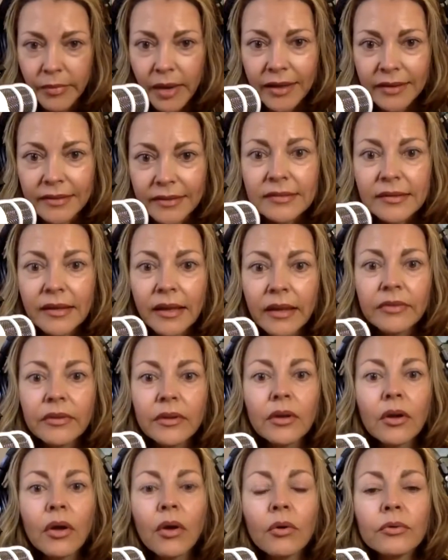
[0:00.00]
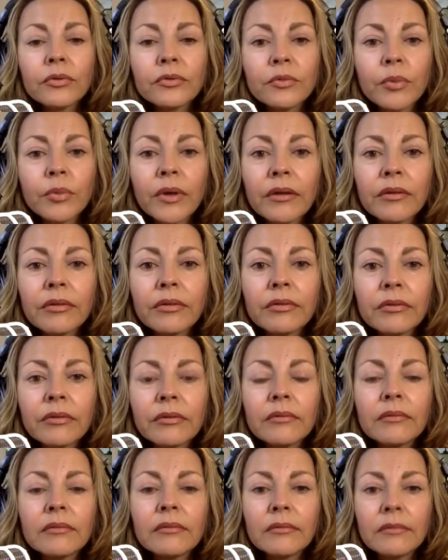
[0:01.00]
mindset that goes with
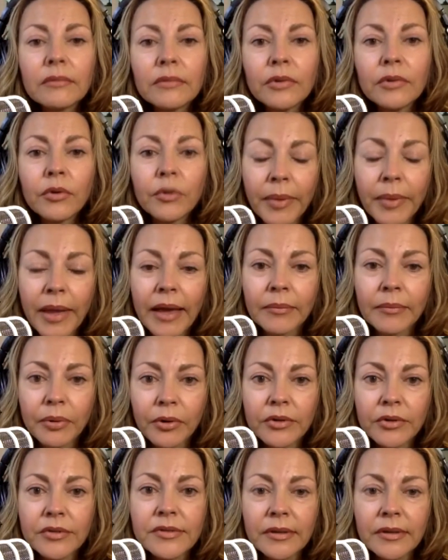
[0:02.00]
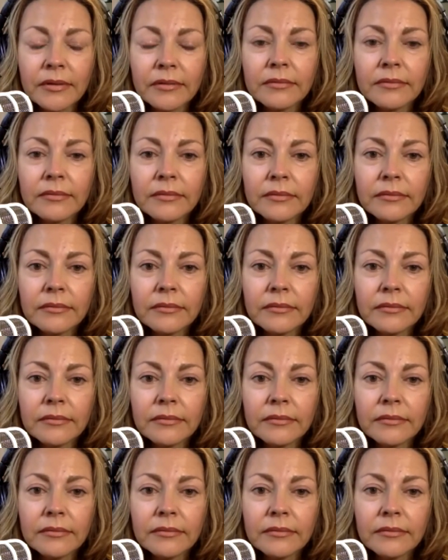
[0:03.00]
you're a bad person?